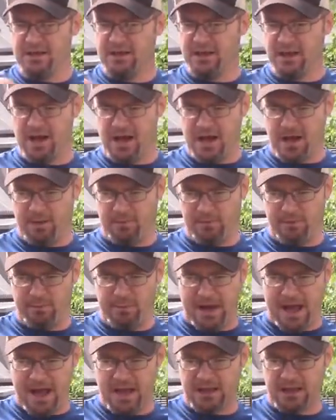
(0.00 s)
The
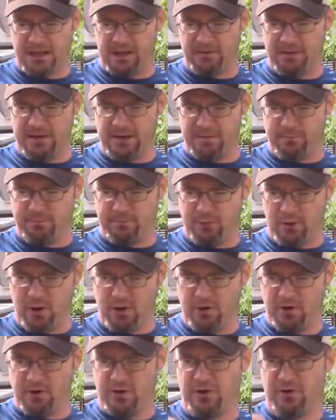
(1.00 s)
back of it
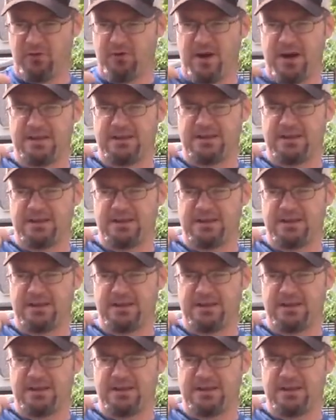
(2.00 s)
broke right